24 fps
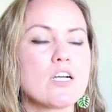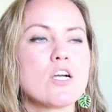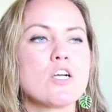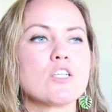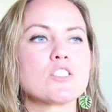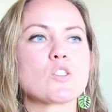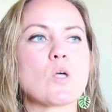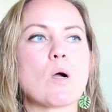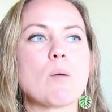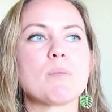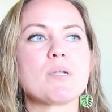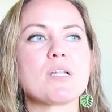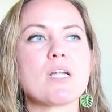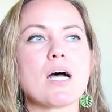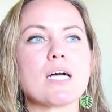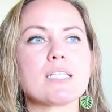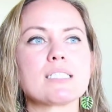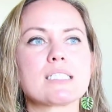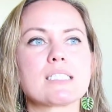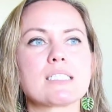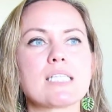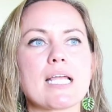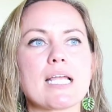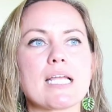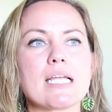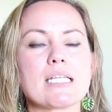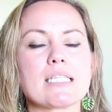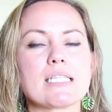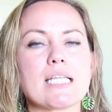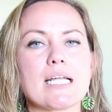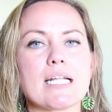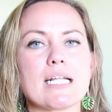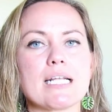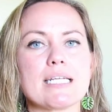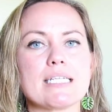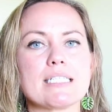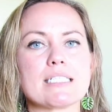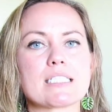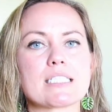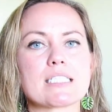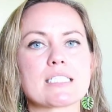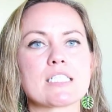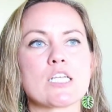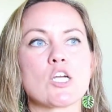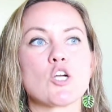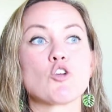so I'm not saying that it's